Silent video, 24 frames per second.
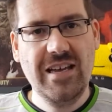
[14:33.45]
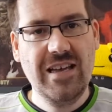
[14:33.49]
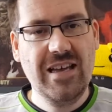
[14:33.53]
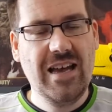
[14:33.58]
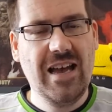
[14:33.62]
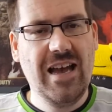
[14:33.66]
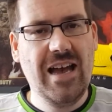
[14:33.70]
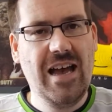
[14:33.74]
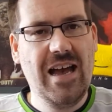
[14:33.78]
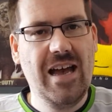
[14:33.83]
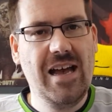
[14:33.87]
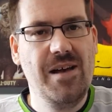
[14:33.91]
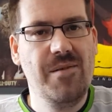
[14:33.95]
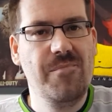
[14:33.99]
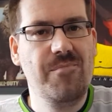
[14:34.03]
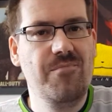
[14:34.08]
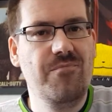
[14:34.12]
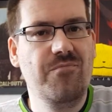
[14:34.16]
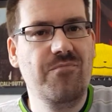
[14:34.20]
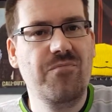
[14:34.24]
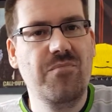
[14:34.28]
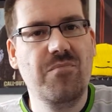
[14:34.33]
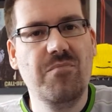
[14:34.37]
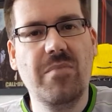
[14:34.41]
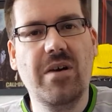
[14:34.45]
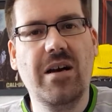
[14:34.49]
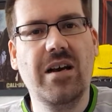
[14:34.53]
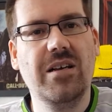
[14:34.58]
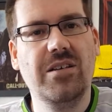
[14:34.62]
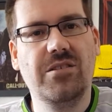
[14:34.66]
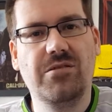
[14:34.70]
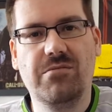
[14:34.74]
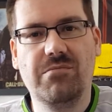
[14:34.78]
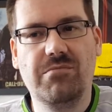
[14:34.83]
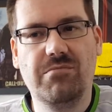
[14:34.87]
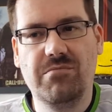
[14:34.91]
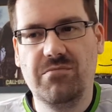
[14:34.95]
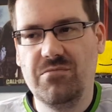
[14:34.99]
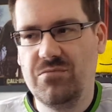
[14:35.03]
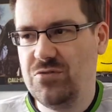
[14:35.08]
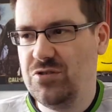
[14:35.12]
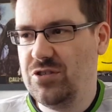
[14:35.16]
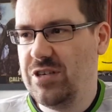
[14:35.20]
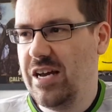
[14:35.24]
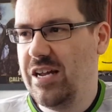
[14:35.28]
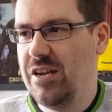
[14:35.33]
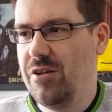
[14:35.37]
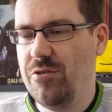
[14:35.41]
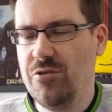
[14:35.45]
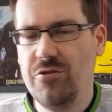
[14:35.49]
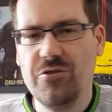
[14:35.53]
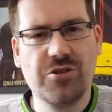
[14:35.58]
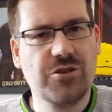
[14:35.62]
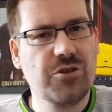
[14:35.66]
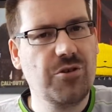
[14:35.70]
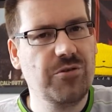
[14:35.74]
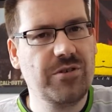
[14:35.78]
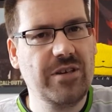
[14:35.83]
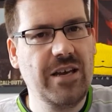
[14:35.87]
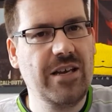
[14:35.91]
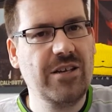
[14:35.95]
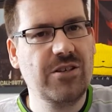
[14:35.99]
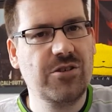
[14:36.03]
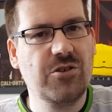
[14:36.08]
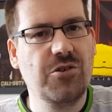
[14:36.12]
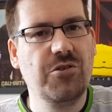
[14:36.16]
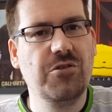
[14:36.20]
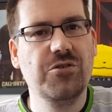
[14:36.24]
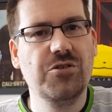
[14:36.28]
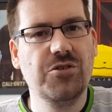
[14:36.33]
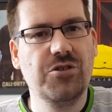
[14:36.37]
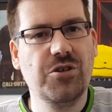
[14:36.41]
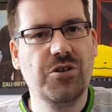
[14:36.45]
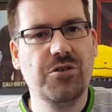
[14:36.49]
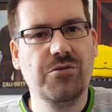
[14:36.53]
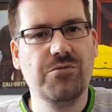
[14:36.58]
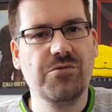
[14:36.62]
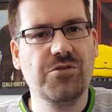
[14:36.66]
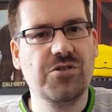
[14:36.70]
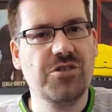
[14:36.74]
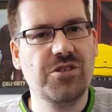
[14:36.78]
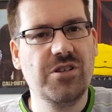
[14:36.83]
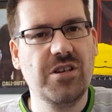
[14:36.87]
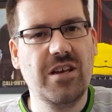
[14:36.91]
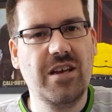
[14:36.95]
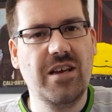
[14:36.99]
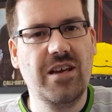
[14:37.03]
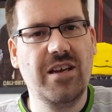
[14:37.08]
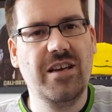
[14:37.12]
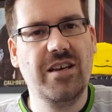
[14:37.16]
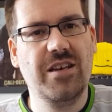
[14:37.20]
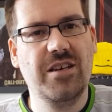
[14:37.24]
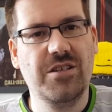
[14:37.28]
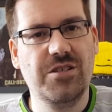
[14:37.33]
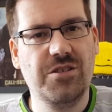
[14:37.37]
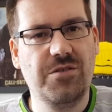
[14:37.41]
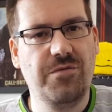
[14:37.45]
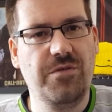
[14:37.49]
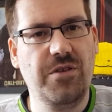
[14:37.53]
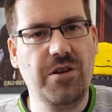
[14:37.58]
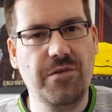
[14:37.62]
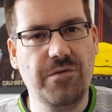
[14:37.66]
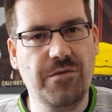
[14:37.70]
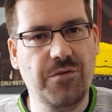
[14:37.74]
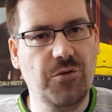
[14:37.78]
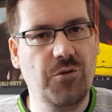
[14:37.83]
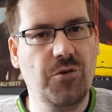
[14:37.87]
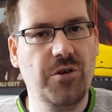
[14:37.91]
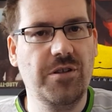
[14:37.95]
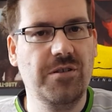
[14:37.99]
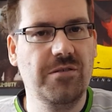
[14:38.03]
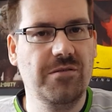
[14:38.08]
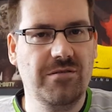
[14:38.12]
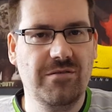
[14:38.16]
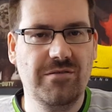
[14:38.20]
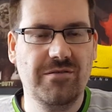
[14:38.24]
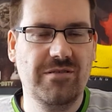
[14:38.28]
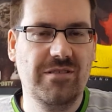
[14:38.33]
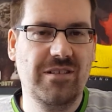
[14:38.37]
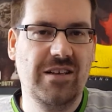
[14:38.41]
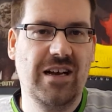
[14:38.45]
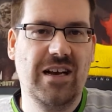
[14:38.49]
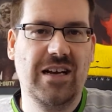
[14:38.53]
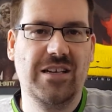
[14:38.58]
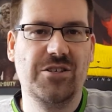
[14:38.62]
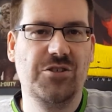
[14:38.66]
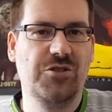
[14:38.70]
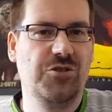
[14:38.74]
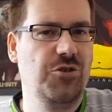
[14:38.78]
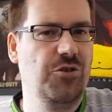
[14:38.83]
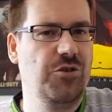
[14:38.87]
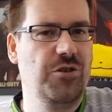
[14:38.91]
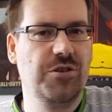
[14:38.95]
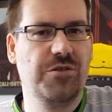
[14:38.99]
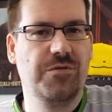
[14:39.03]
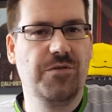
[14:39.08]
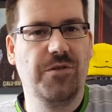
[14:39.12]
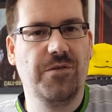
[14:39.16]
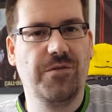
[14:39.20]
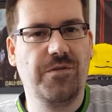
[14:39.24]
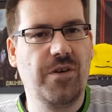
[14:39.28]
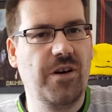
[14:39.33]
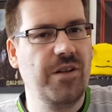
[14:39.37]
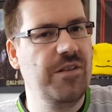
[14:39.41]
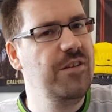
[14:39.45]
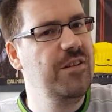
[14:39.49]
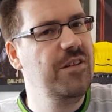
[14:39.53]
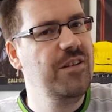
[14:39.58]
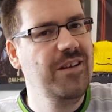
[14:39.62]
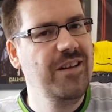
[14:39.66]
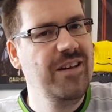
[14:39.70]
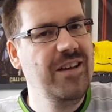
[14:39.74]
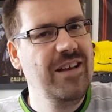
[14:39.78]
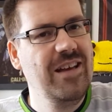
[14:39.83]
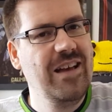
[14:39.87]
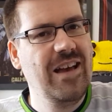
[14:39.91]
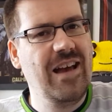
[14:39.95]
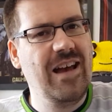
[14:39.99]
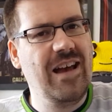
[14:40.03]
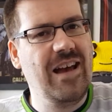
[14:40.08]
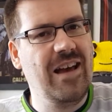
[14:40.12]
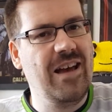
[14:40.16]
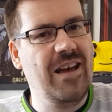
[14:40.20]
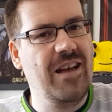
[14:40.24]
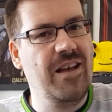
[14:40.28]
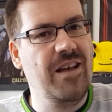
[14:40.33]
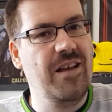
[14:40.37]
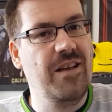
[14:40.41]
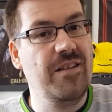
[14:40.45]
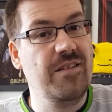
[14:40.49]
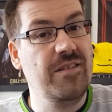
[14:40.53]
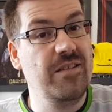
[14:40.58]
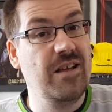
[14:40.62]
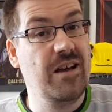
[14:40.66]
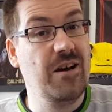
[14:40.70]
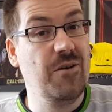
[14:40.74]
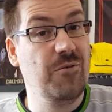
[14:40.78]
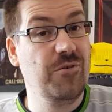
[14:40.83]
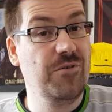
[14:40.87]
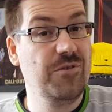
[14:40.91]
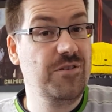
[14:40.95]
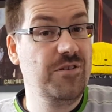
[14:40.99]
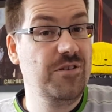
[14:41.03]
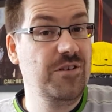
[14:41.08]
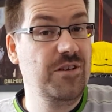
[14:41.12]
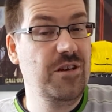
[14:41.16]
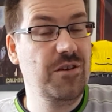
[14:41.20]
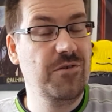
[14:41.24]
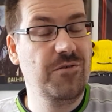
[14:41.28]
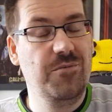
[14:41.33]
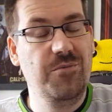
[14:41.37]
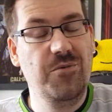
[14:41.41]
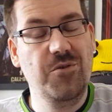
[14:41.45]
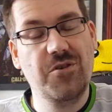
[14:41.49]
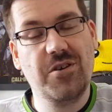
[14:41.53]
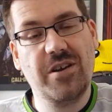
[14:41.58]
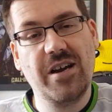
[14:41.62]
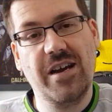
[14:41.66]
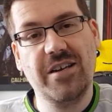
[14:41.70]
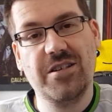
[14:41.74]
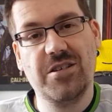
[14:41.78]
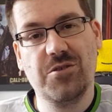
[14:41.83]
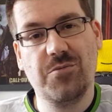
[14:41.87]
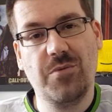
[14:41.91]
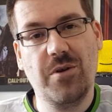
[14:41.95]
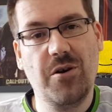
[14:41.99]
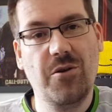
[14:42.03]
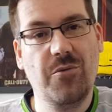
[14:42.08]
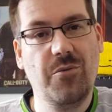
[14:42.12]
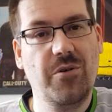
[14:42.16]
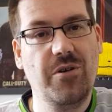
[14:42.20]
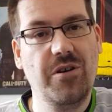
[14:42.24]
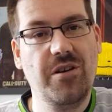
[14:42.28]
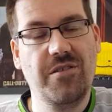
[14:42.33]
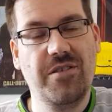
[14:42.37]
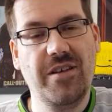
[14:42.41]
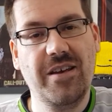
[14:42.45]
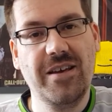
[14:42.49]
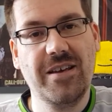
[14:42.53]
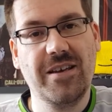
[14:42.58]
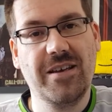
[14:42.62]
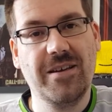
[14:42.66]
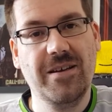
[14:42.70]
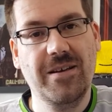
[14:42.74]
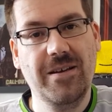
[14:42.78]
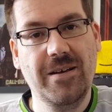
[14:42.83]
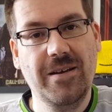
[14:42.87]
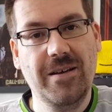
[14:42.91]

My channel, what's called King's Consoles, is free flowing. I just do this for fun, and I want to hear from you guys as well what you think.